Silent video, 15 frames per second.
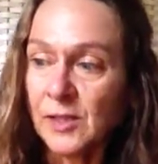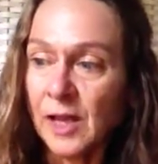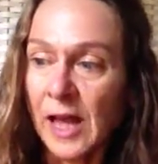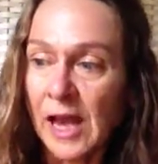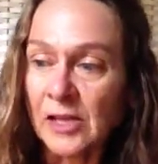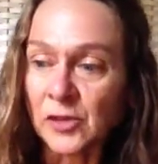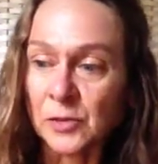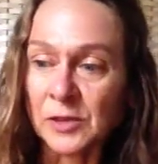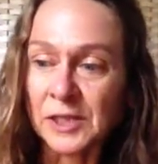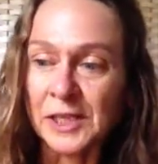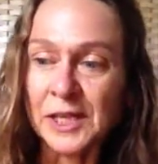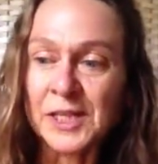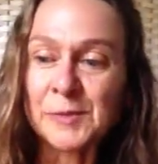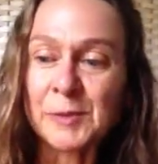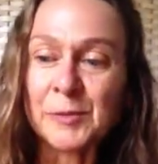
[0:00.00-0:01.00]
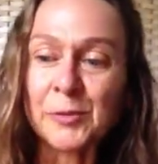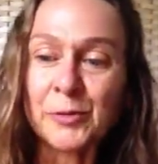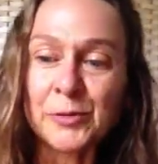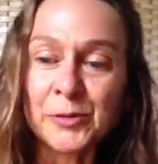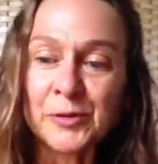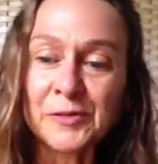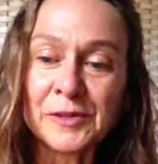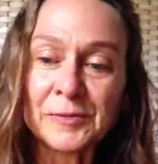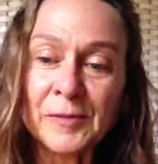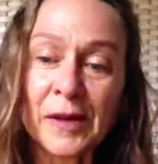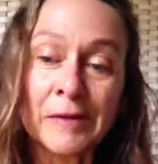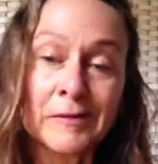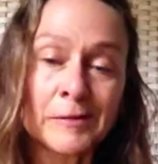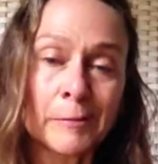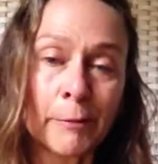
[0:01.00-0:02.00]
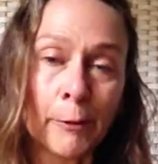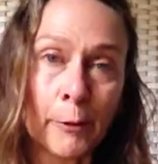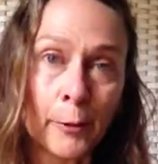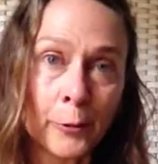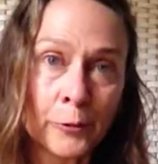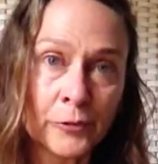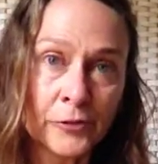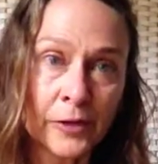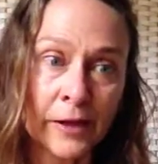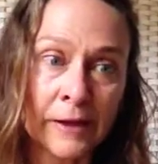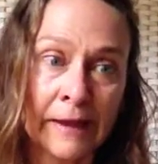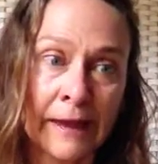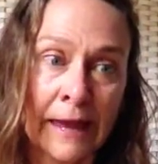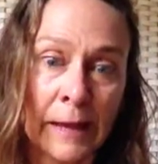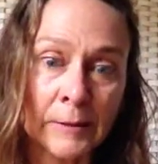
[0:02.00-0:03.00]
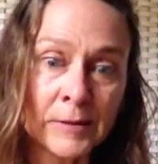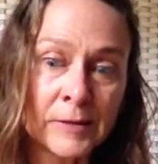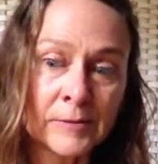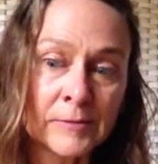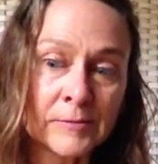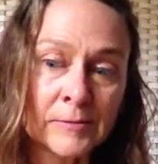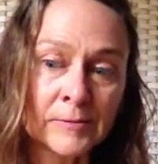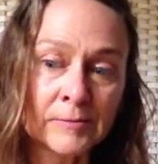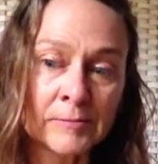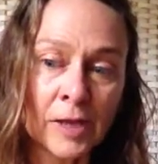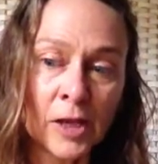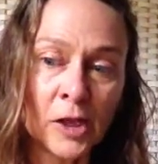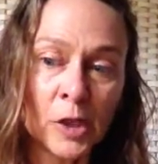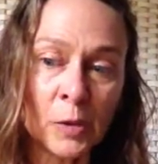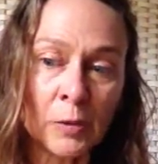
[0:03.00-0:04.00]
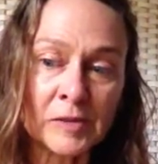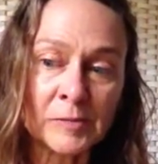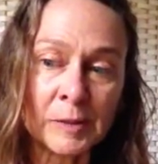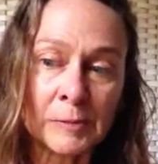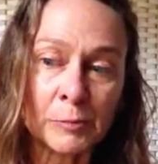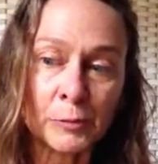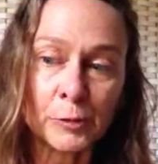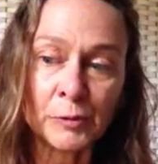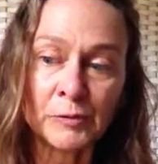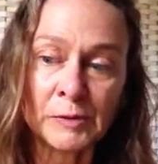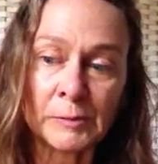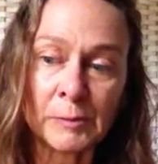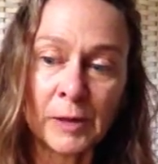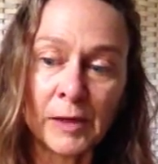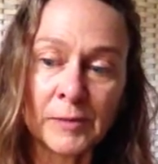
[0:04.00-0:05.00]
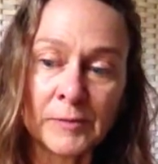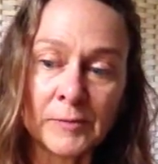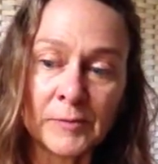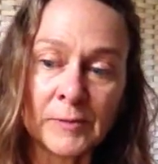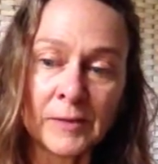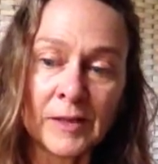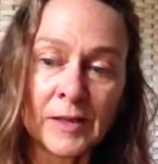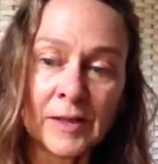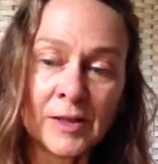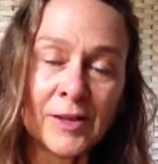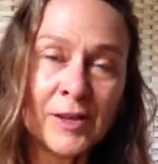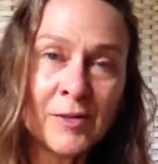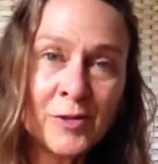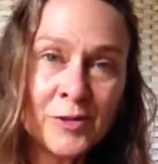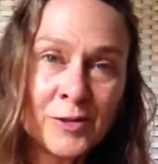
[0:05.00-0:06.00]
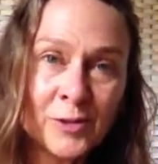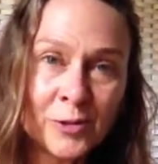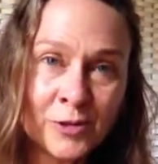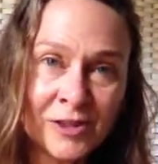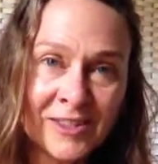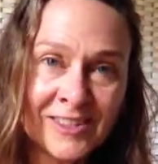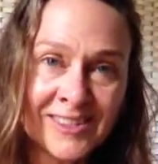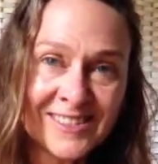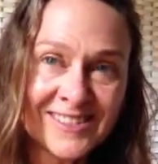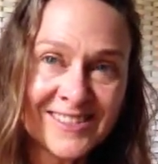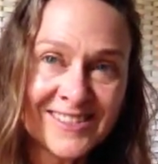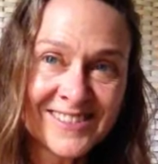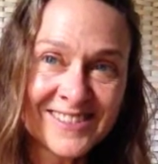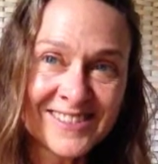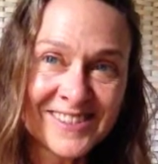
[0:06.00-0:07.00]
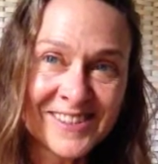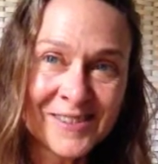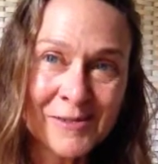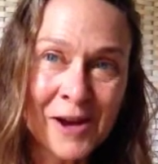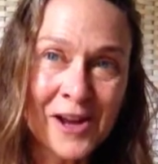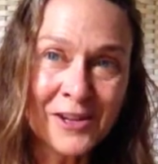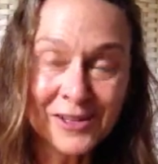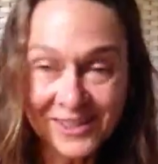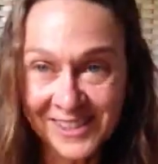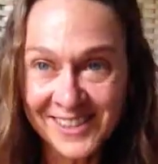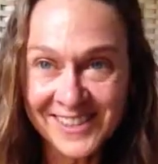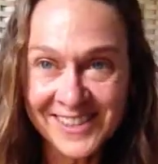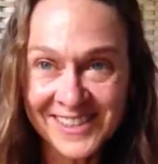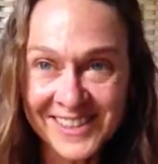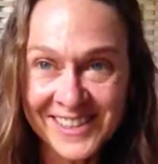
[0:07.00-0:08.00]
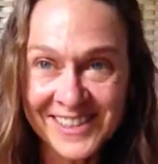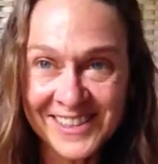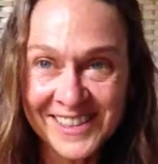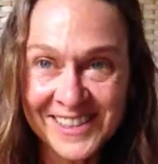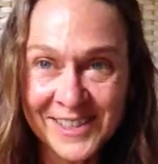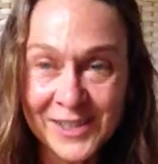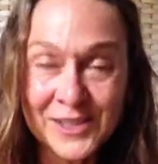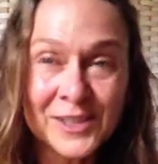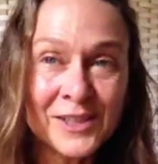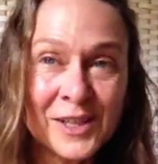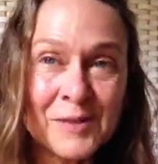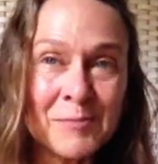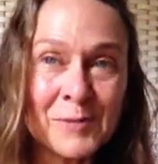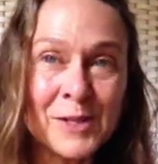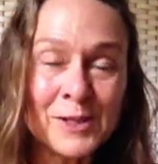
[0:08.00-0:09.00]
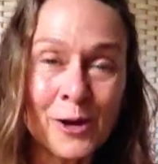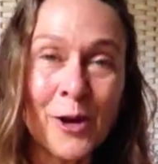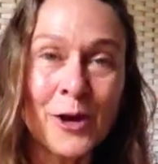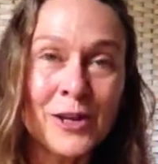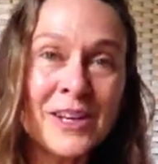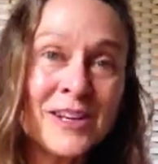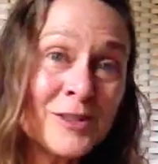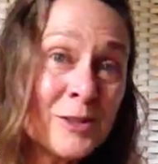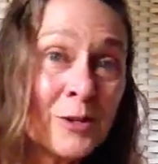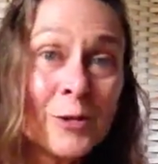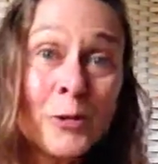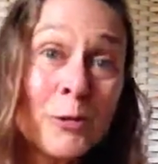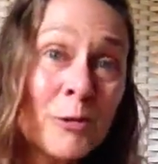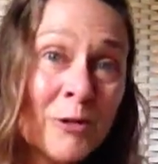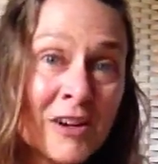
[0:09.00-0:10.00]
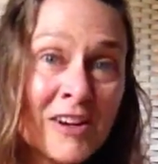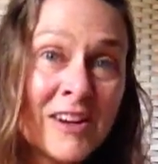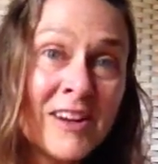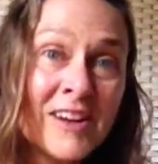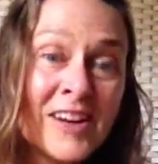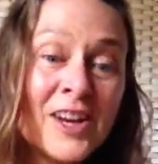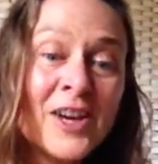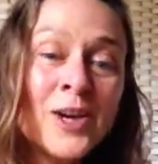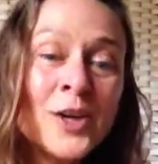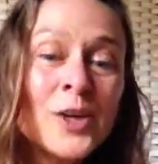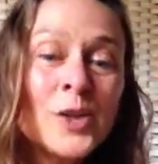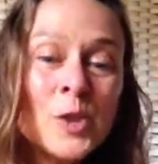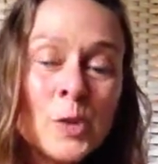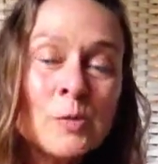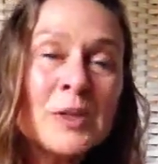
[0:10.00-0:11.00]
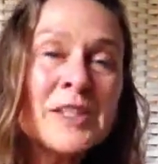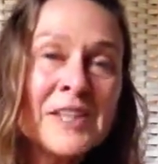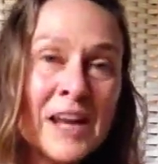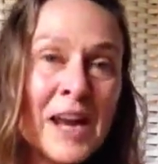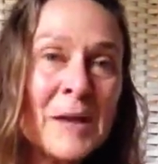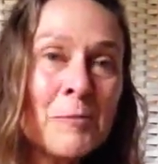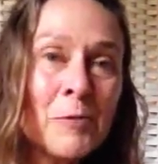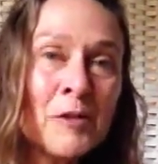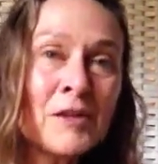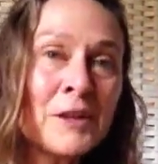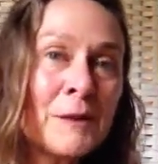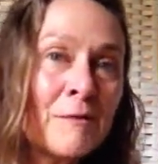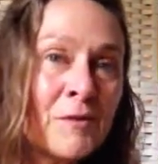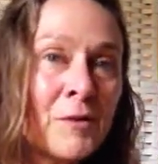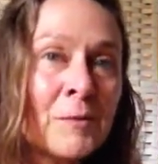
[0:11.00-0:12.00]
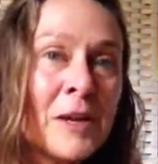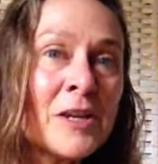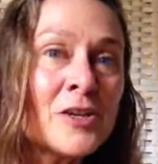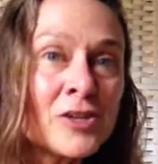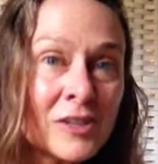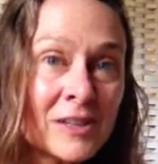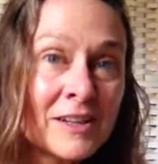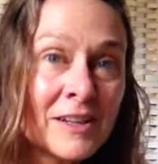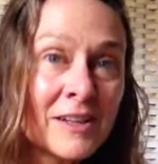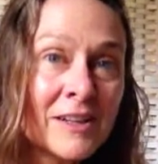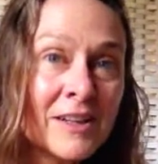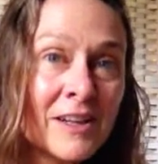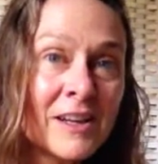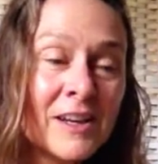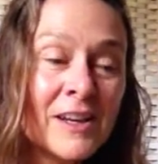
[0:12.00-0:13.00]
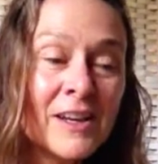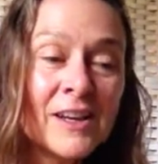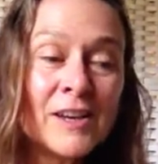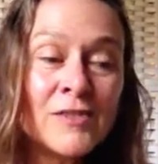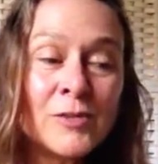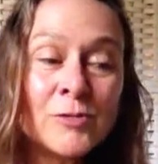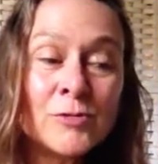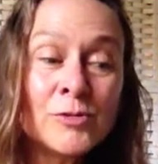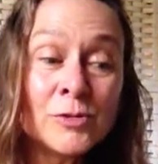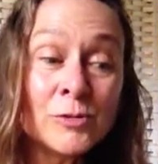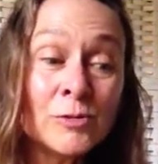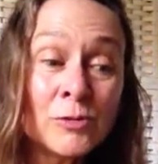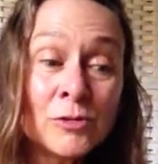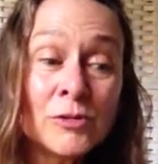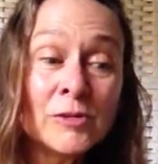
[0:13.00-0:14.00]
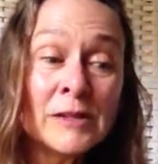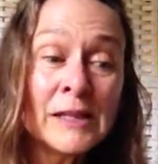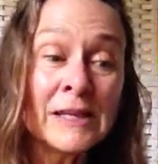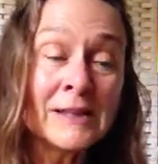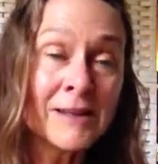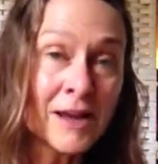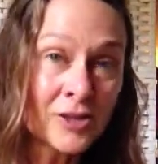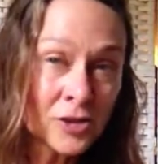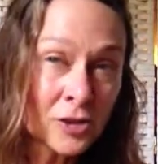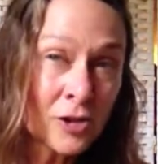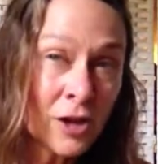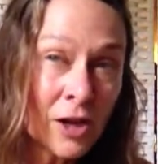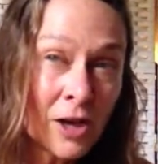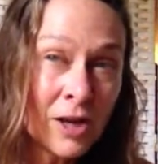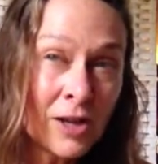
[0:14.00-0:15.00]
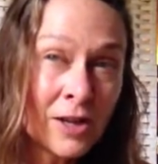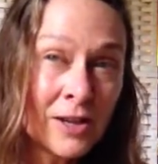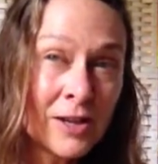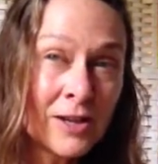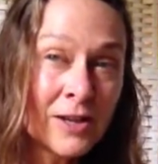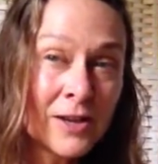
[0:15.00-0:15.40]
actually, it's been proven, I suppose. I can't tell you it's been proven, but if you doodle while you're listening to like me talking to you, you retain more of the information. If you doodle in lecture hall,